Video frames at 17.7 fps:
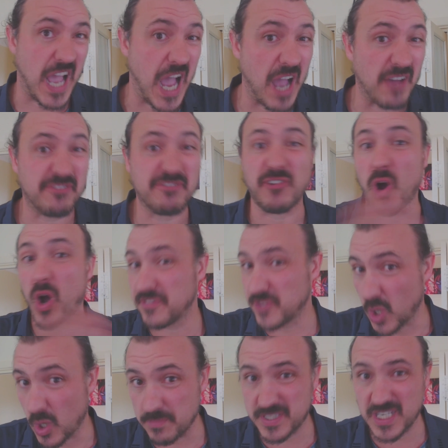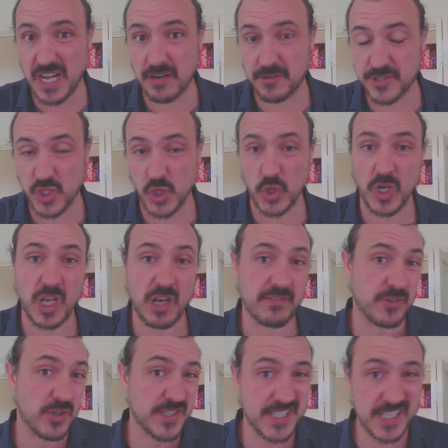5 times an hour
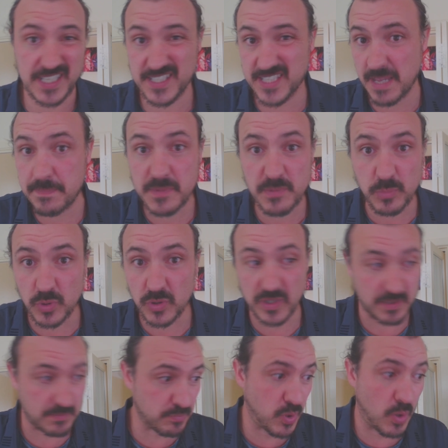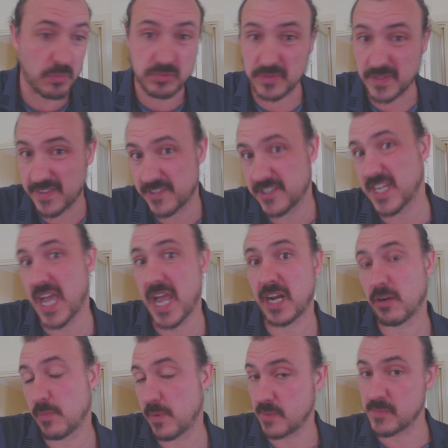turnover is acceptable and probably the
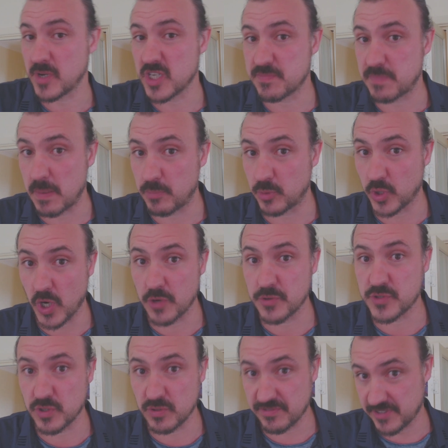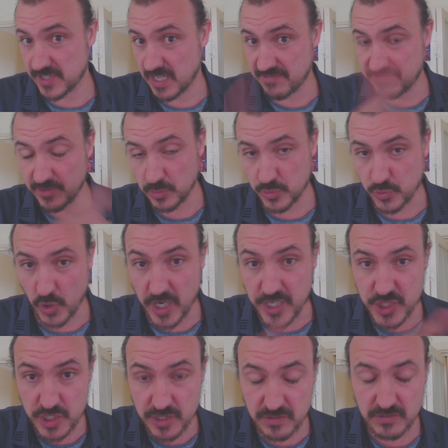target where most people go to for their
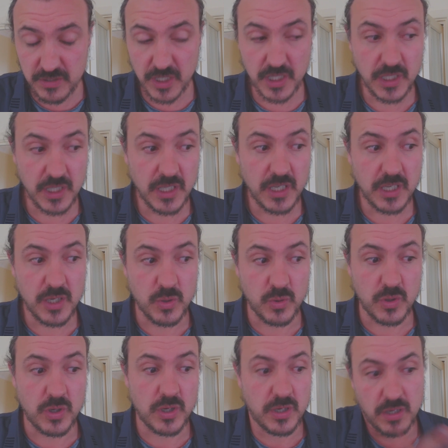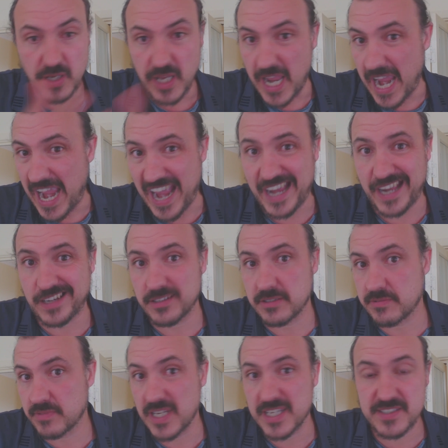filtration,
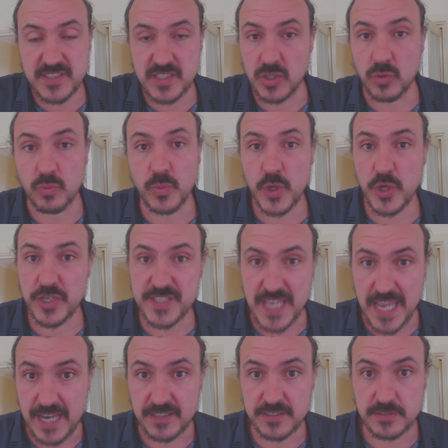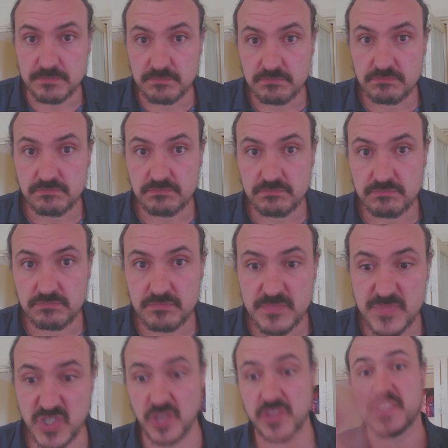and it still works out.
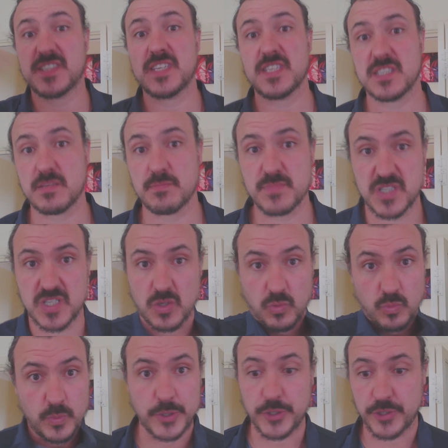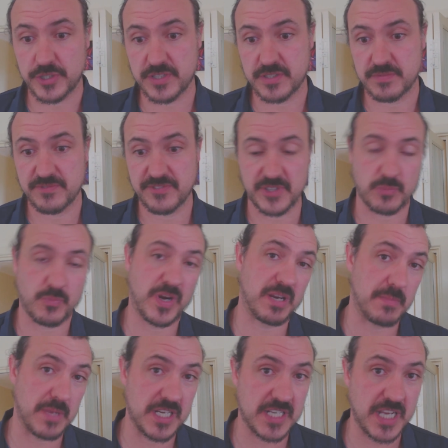So the system still works for the
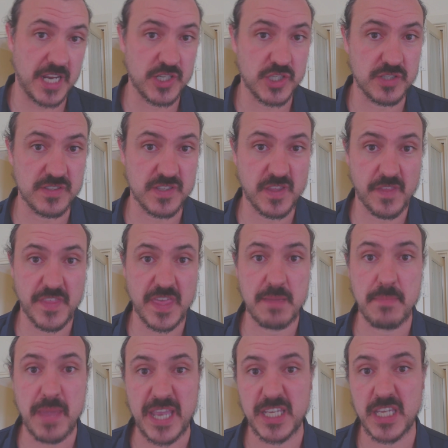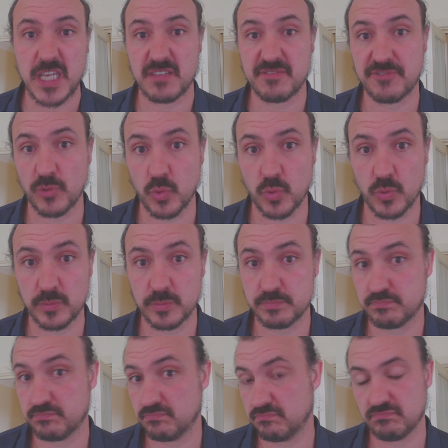recommendations that they're making for,
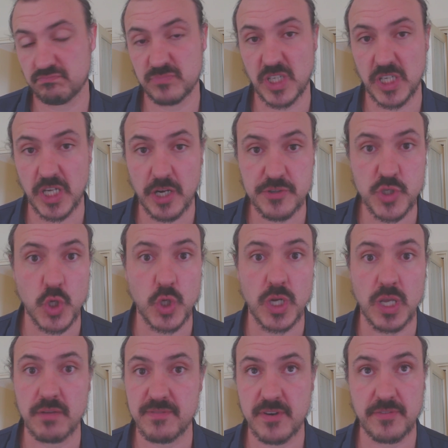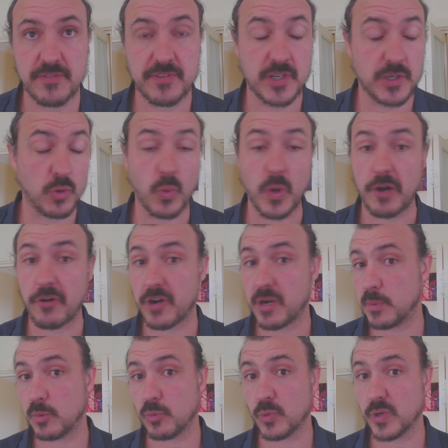you know, turnover of an aquarium
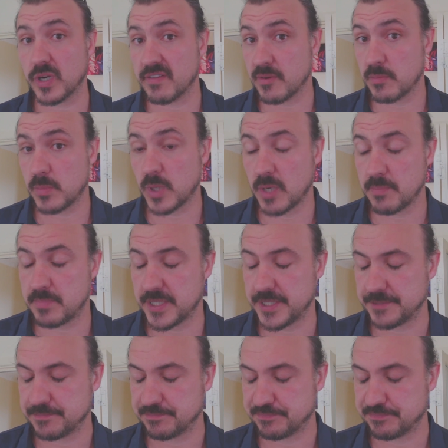or whatever it might be.